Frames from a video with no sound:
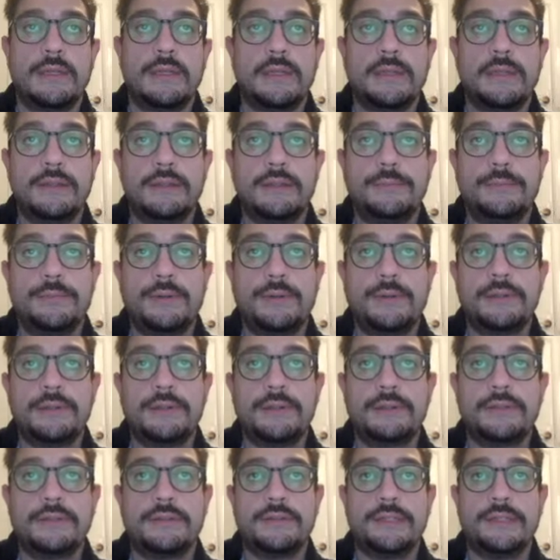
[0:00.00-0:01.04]

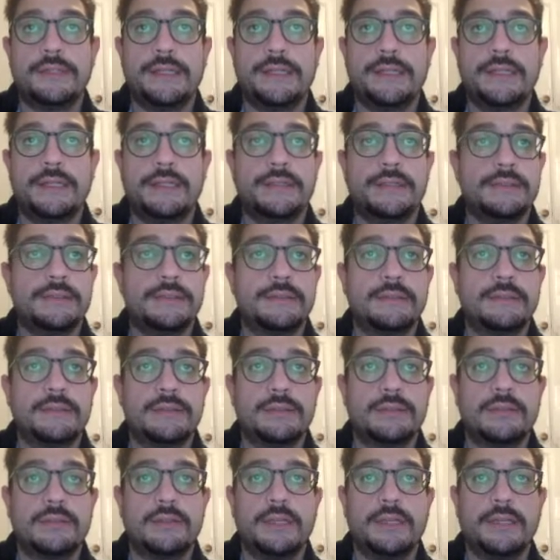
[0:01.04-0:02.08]
Repository, so
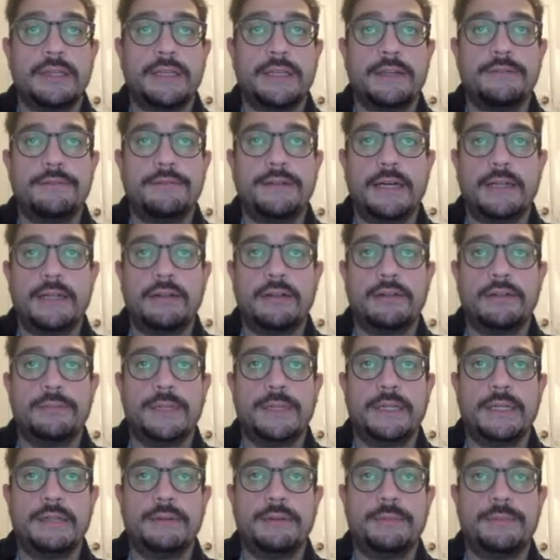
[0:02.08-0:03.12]
it can find all my
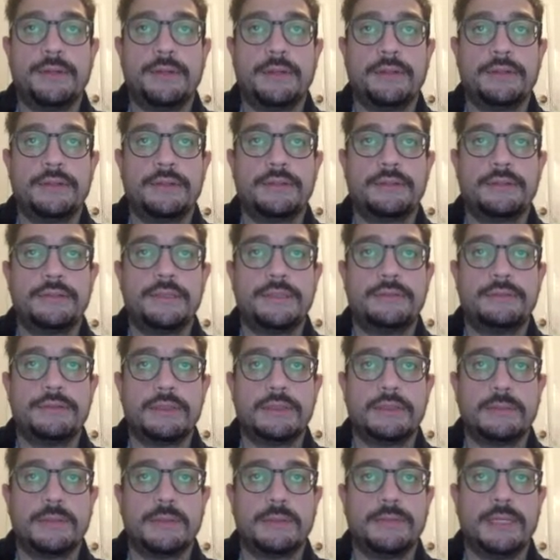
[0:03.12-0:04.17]
repositories, which I
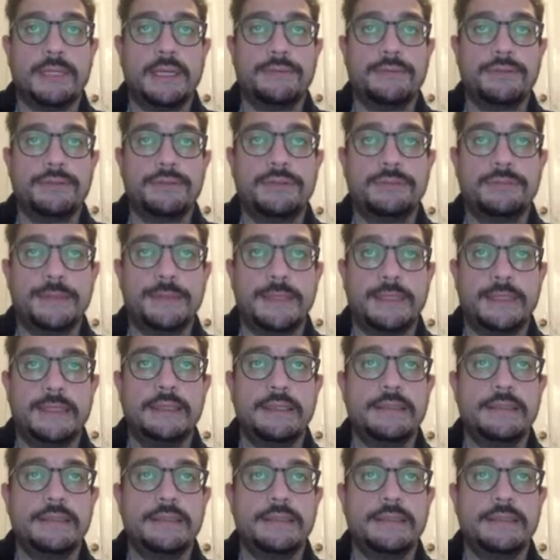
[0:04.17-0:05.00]
probably have too many.